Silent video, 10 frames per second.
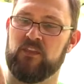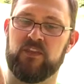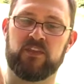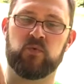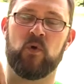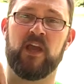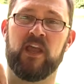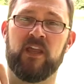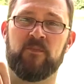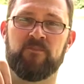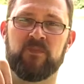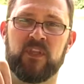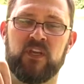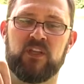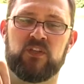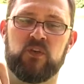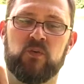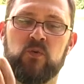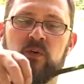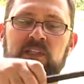this way
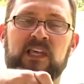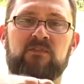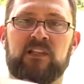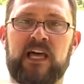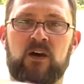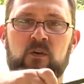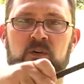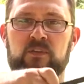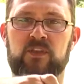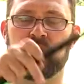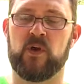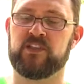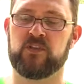to level out this way.